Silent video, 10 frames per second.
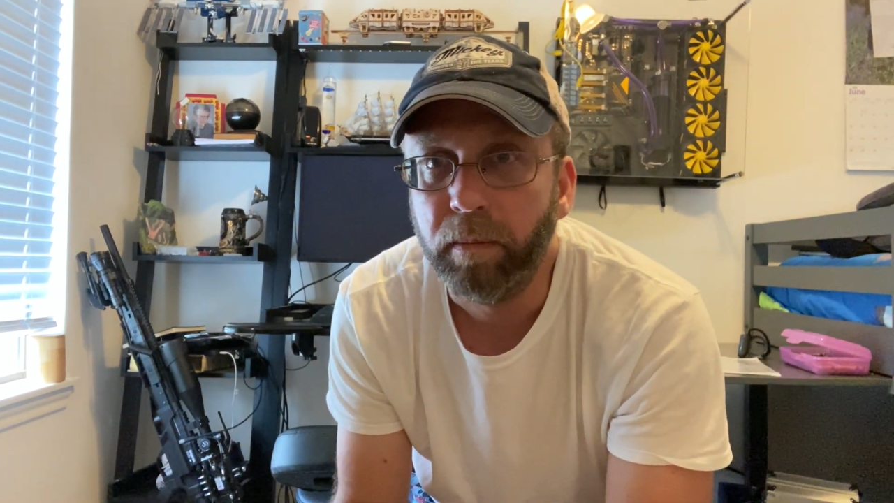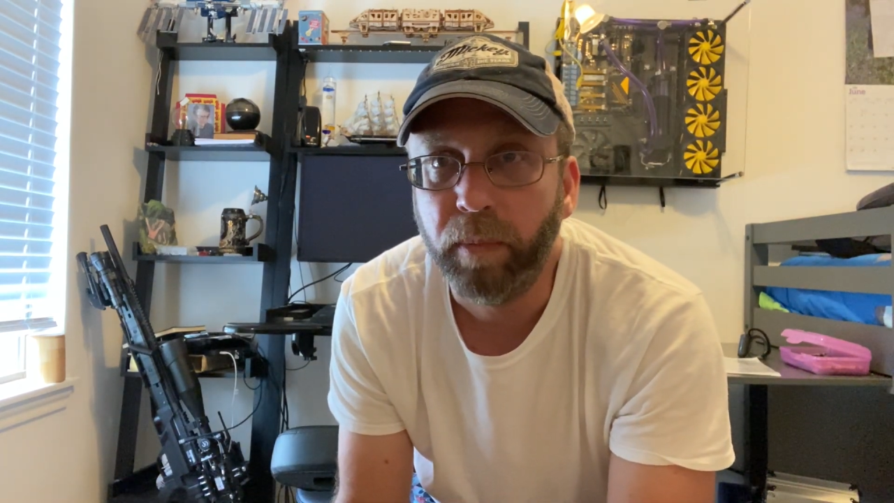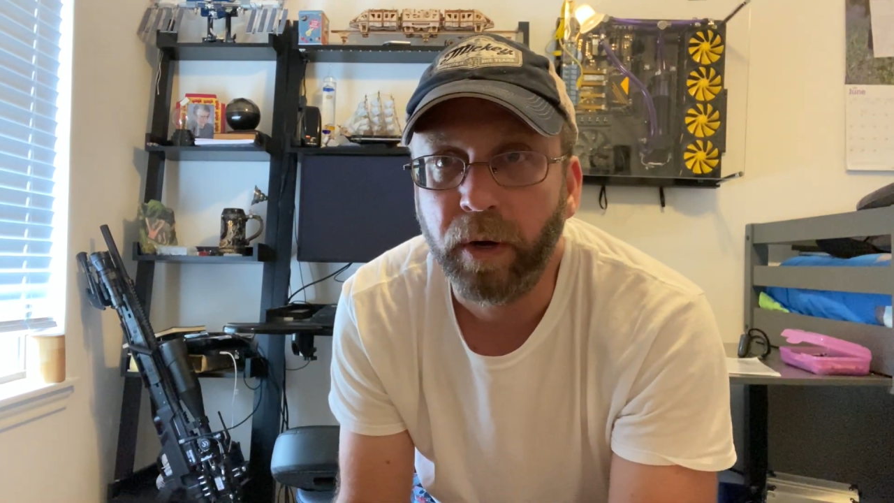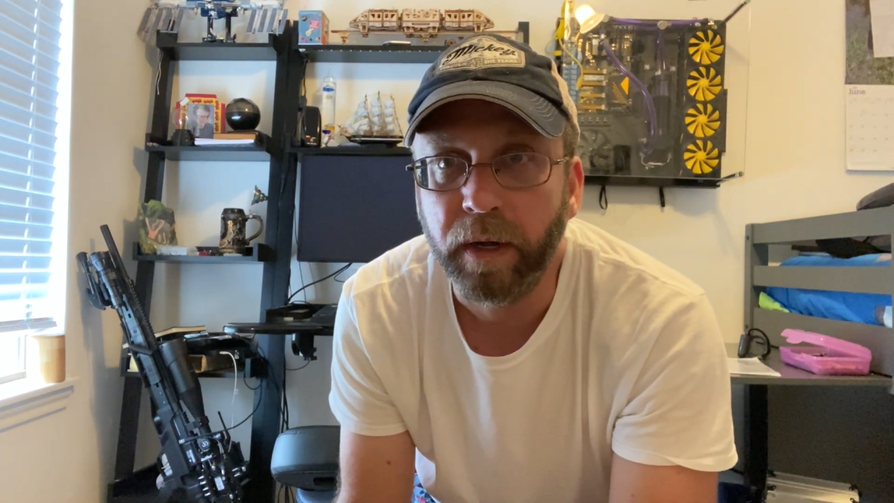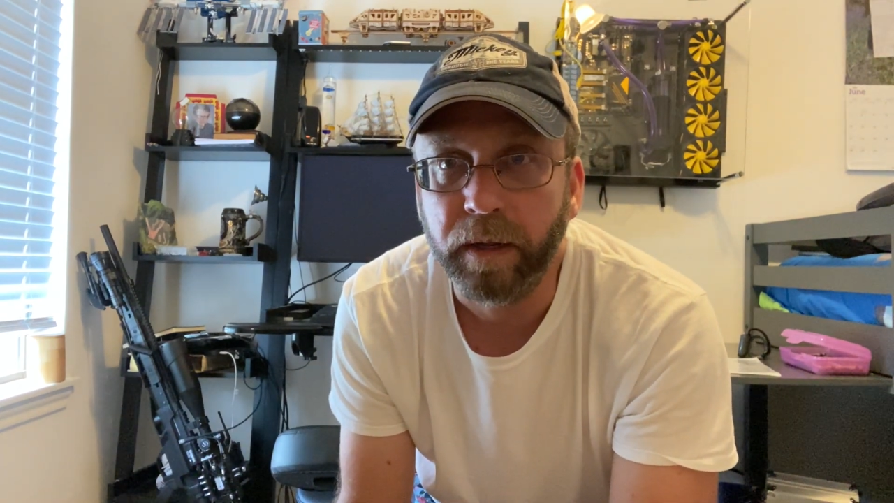
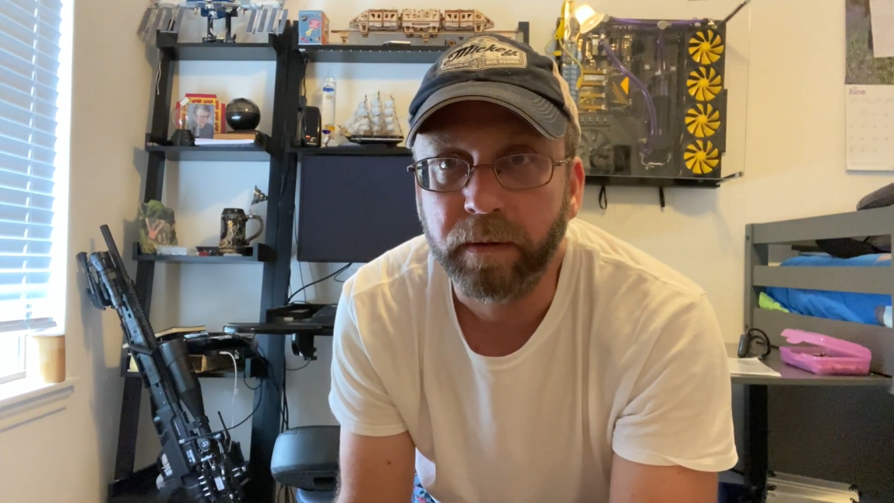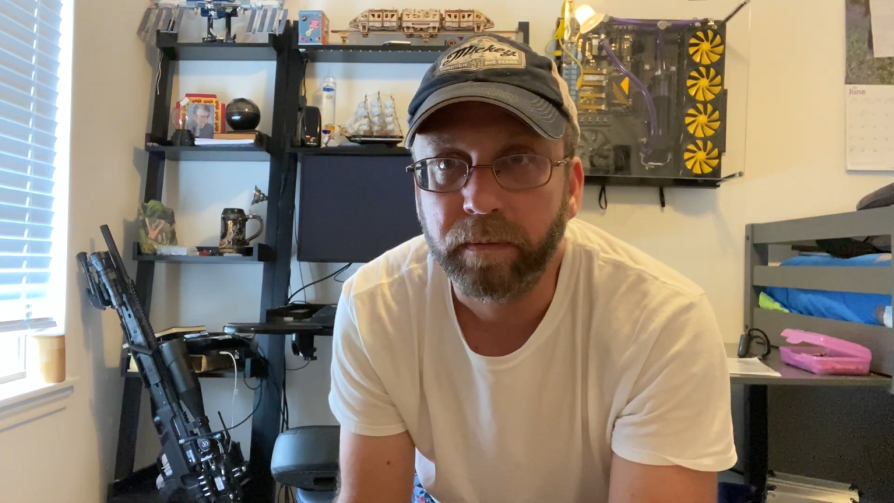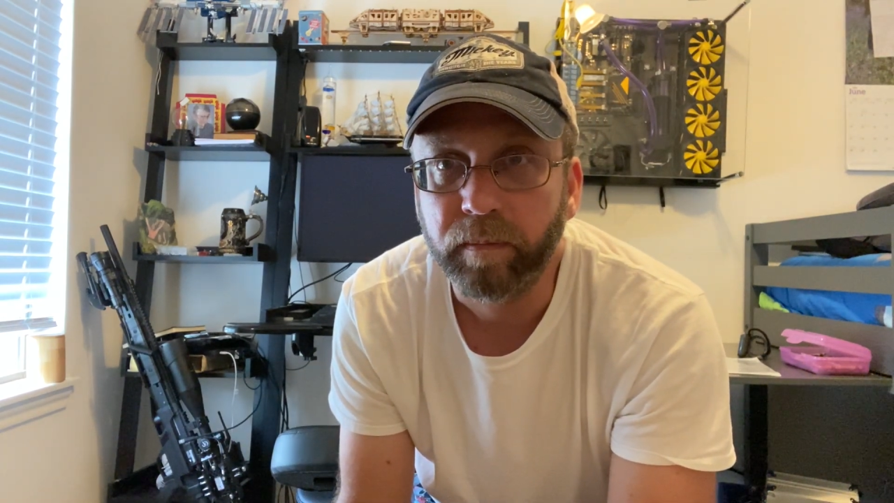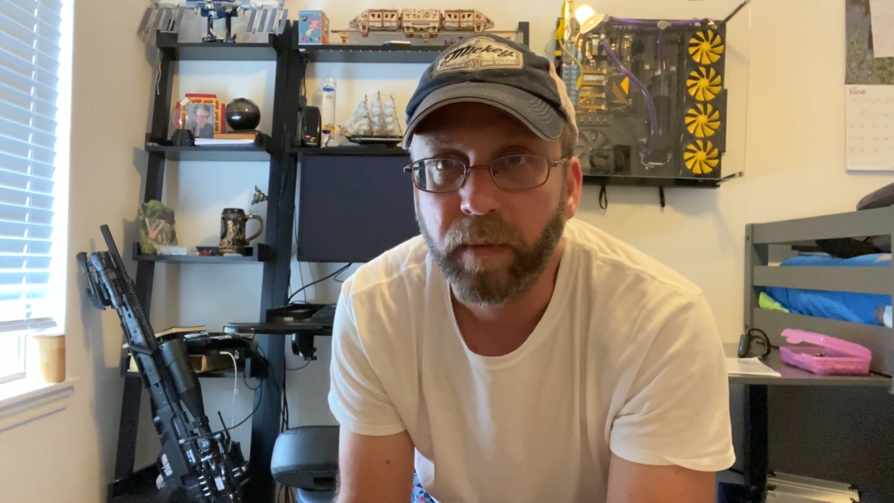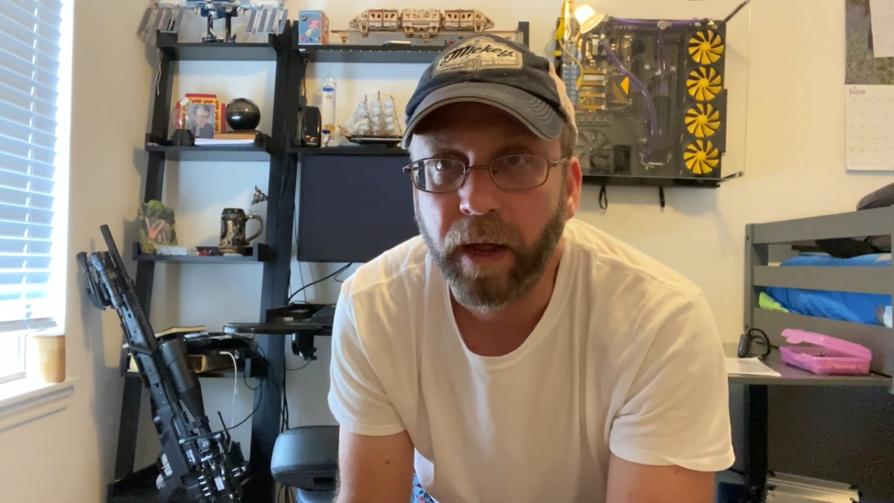but
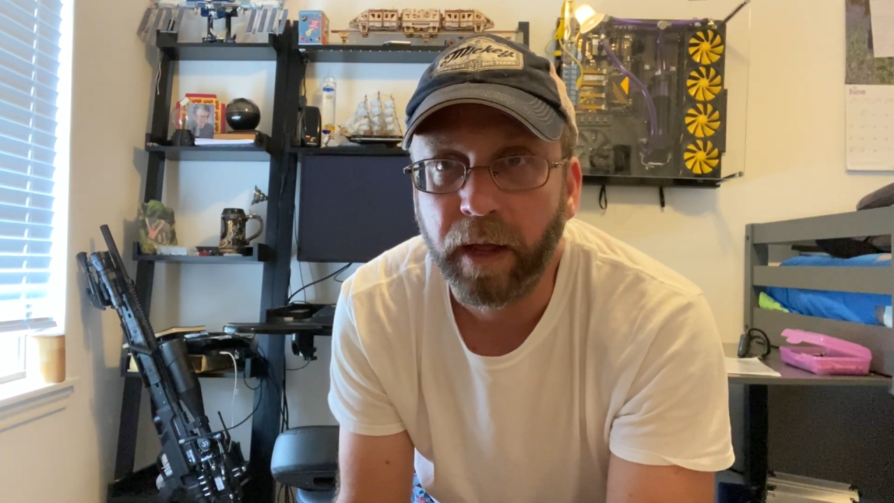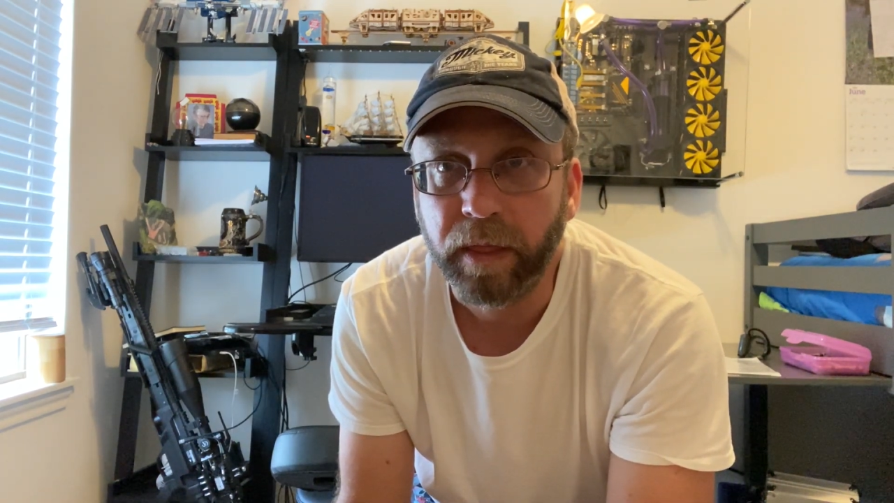I